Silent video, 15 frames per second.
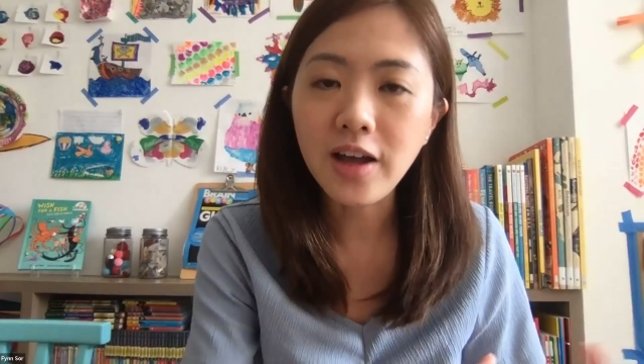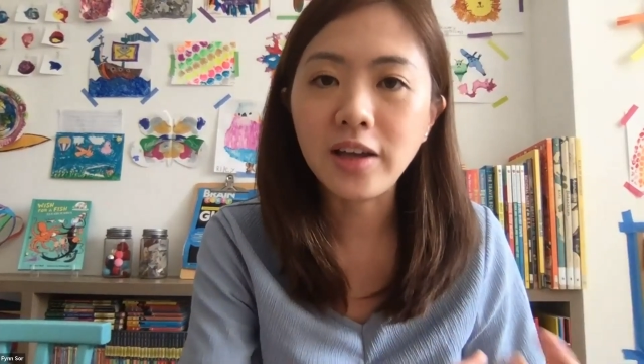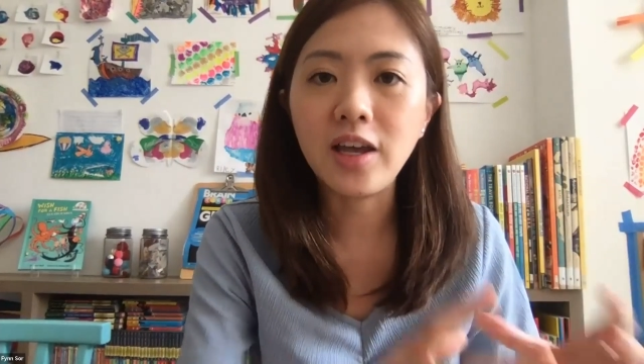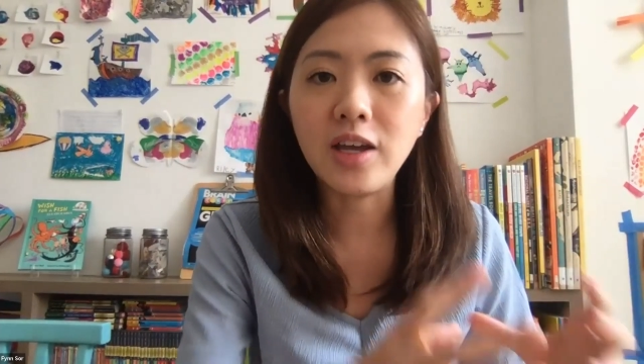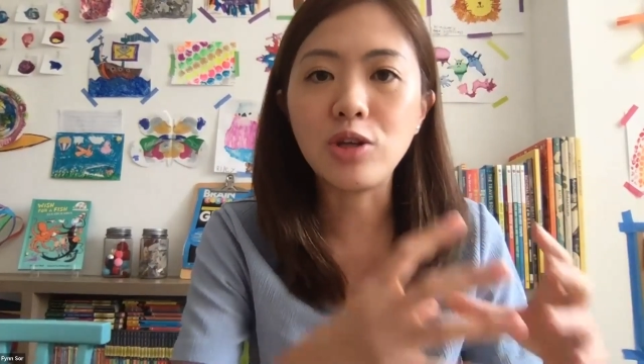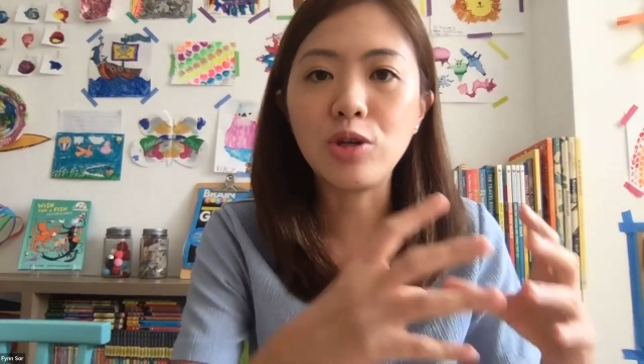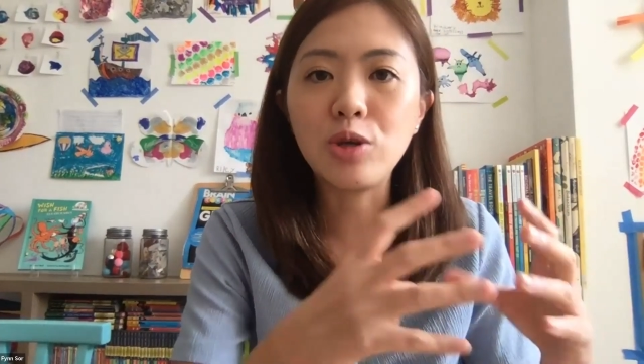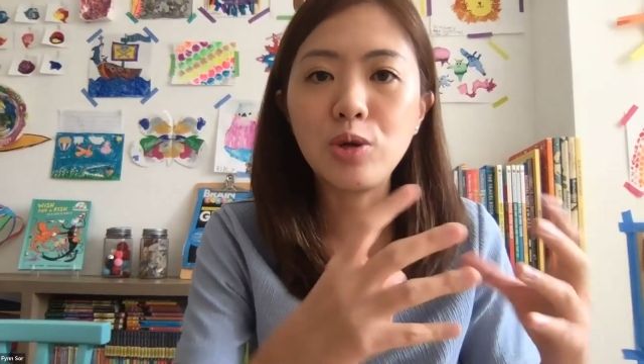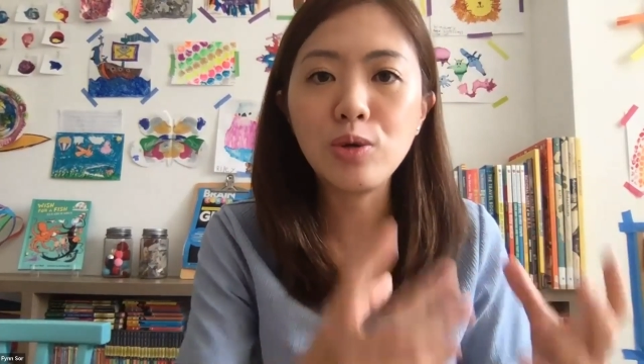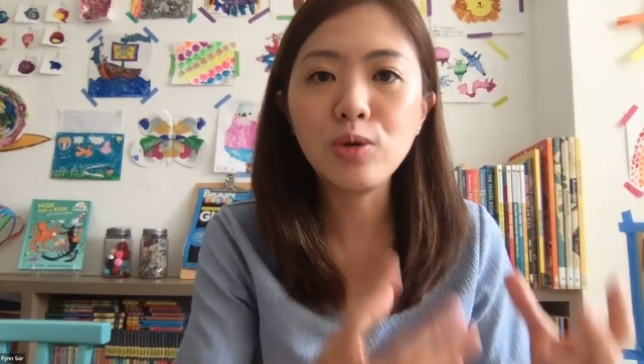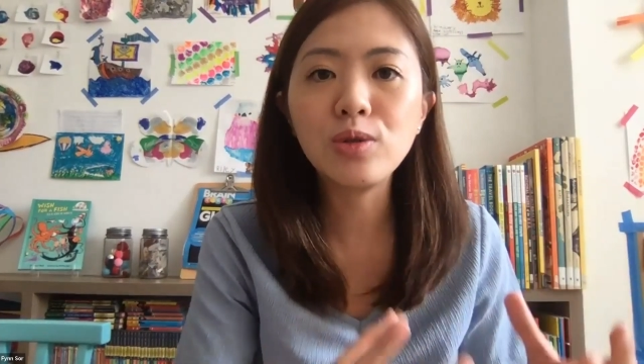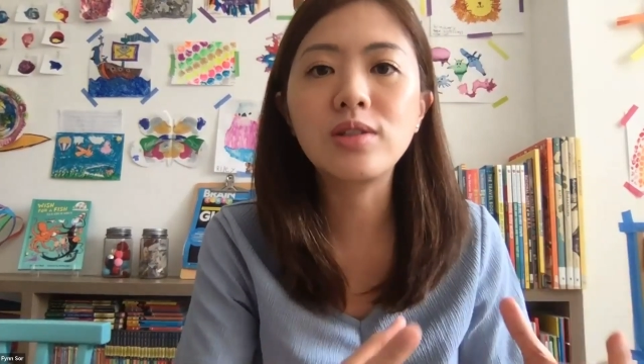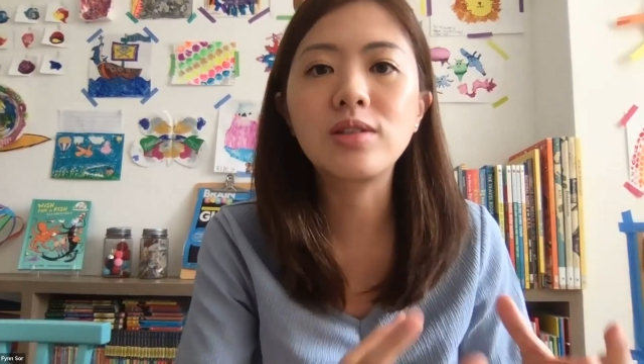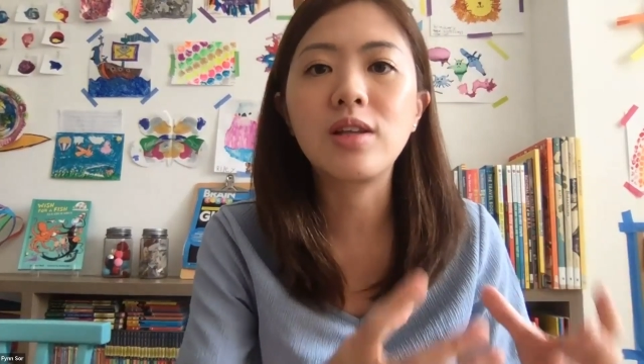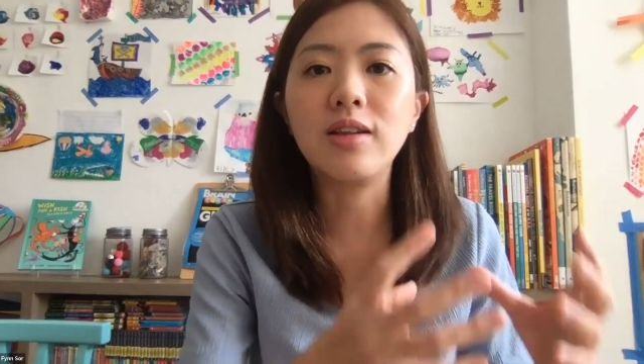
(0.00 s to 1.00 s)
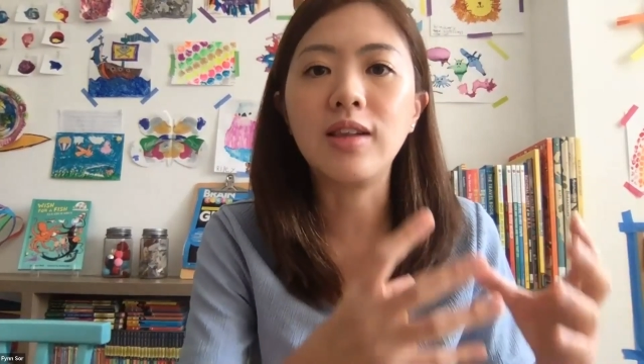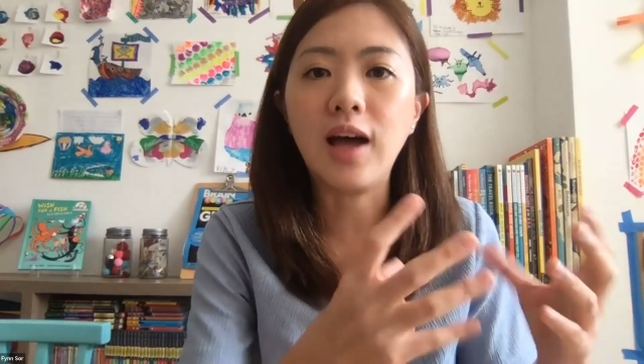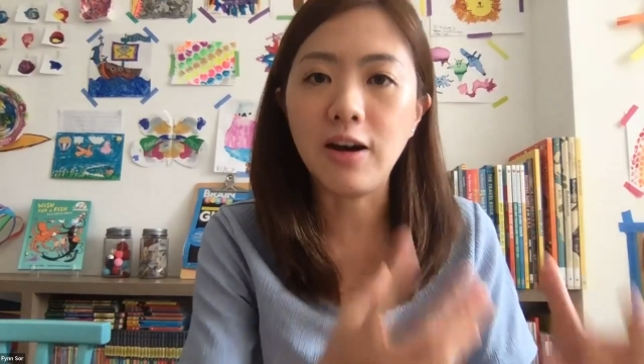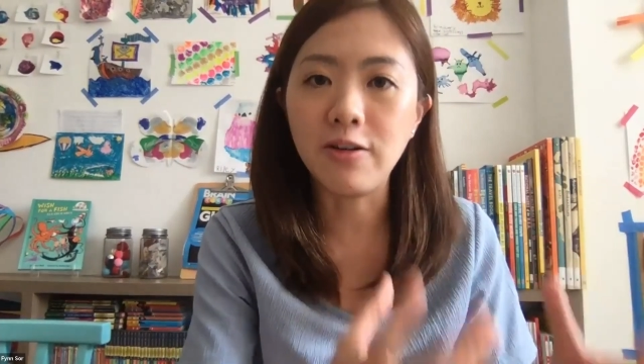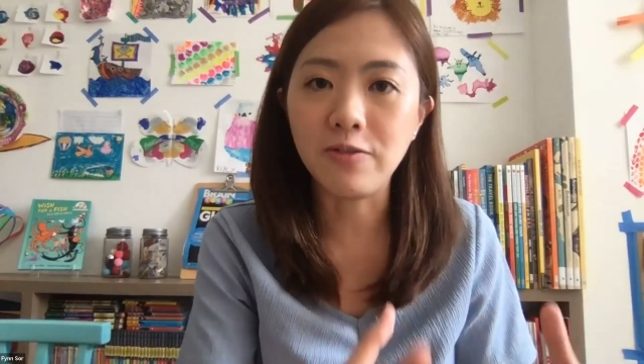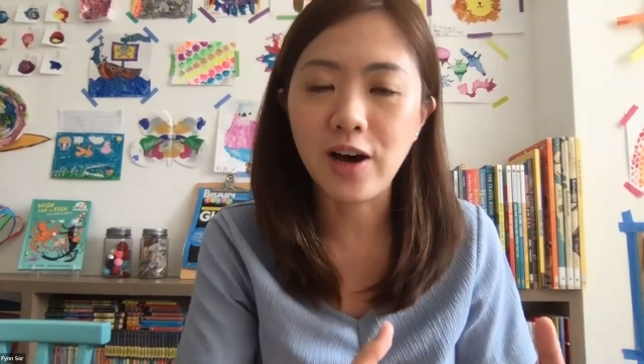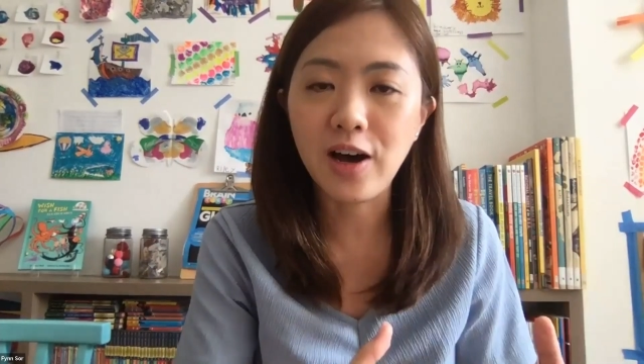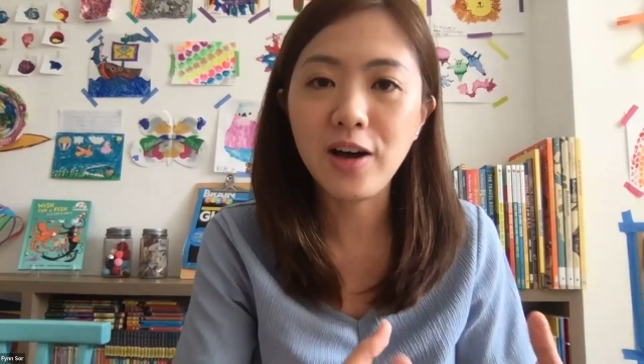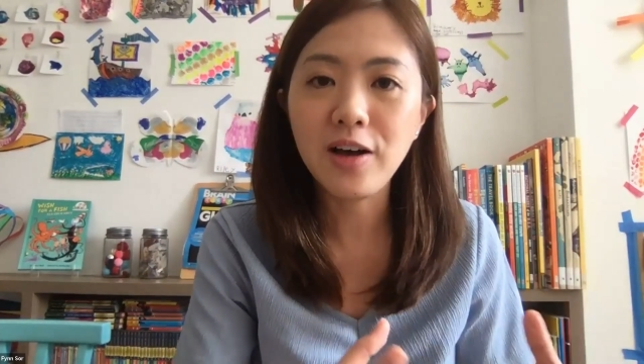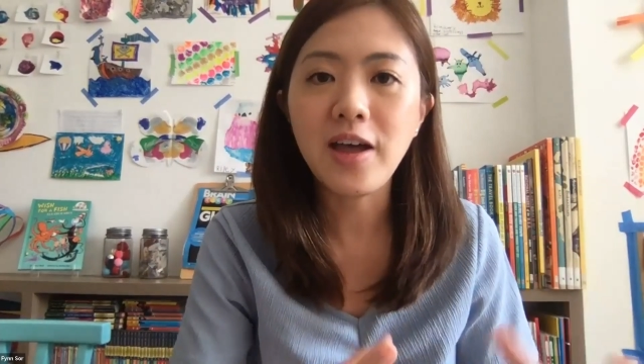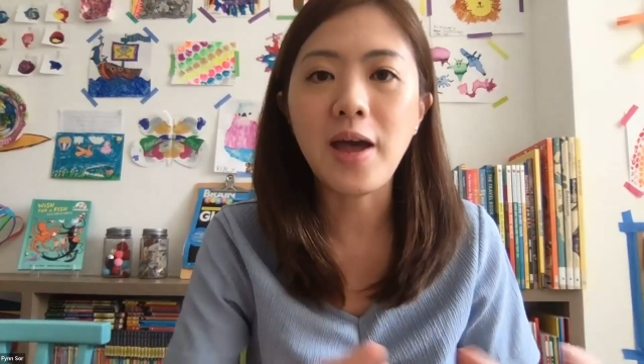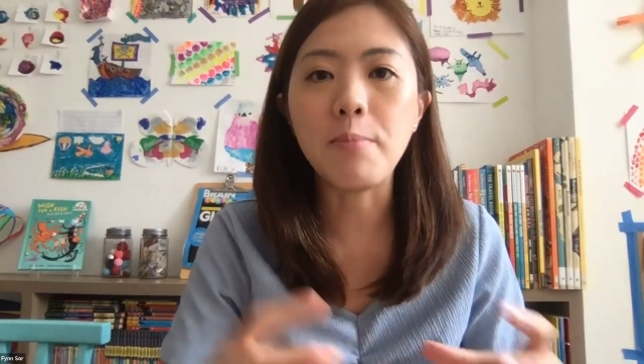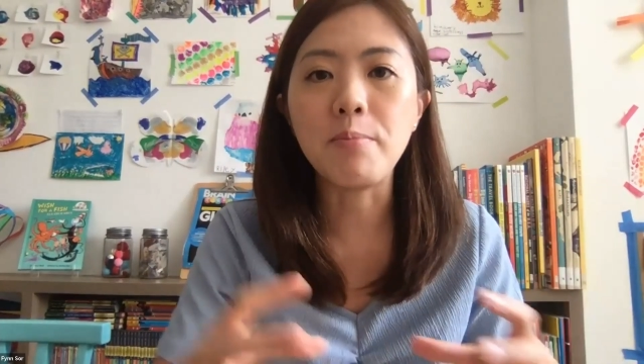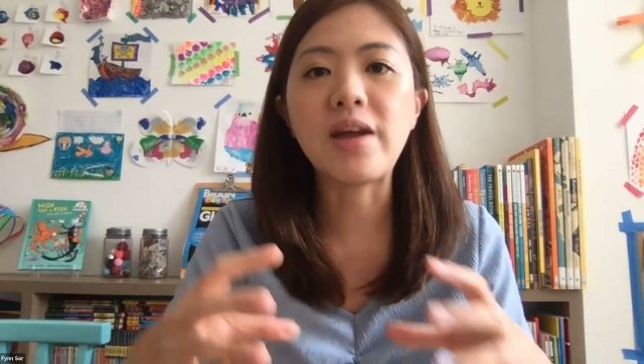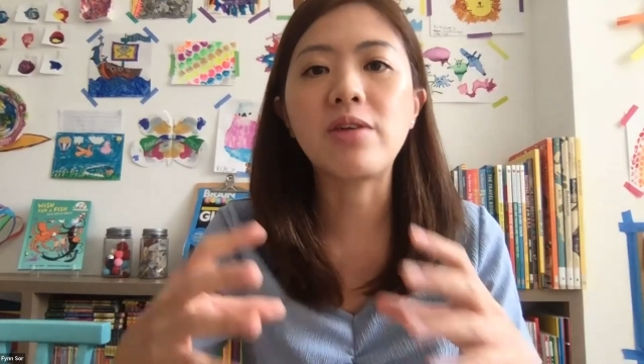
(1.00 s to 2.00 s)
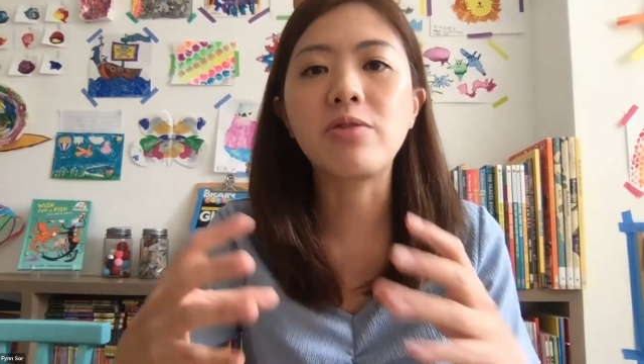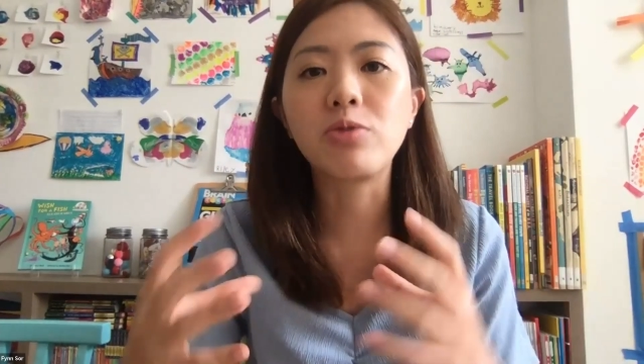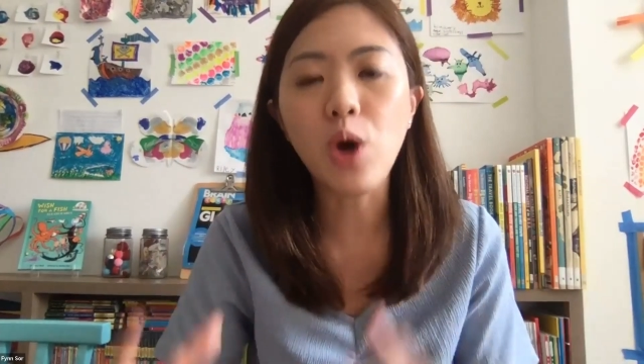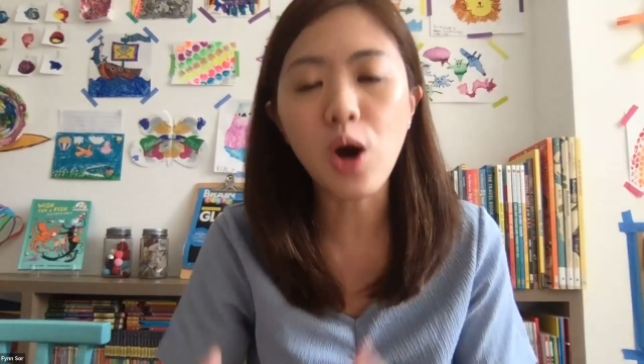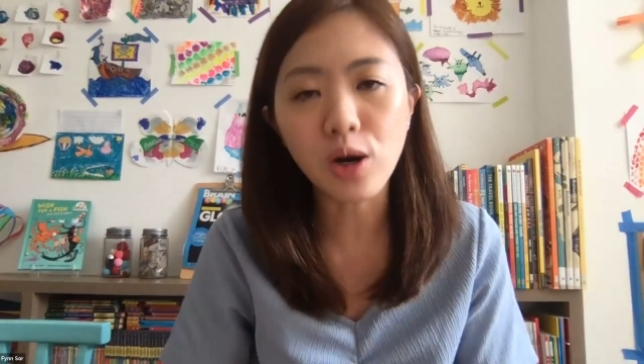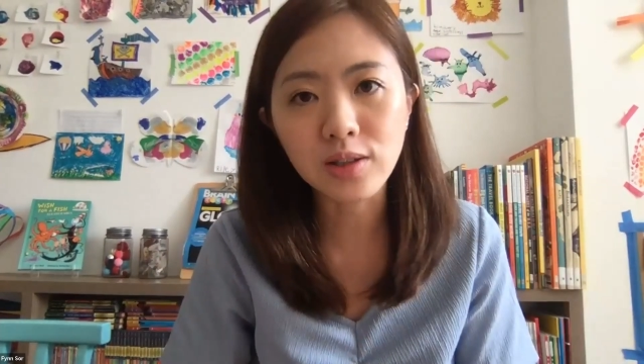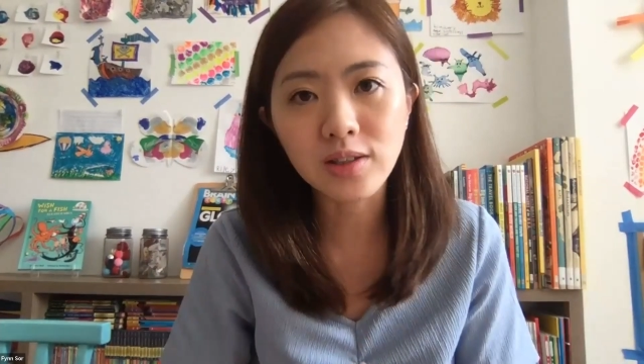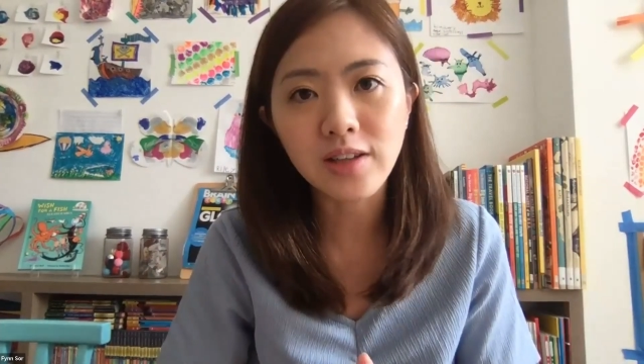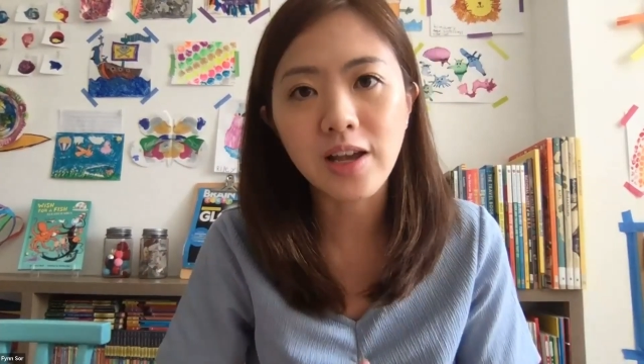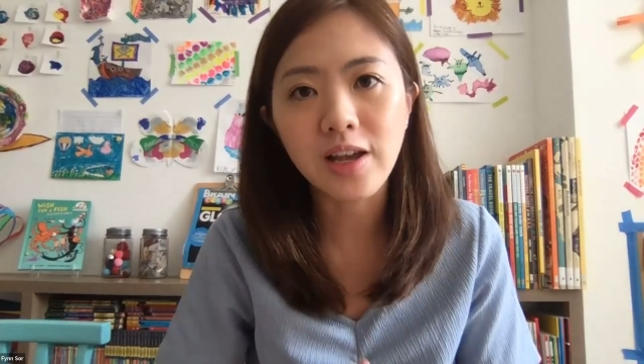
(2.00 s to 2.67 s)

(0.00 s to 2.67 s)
I can use the lava and make rocks.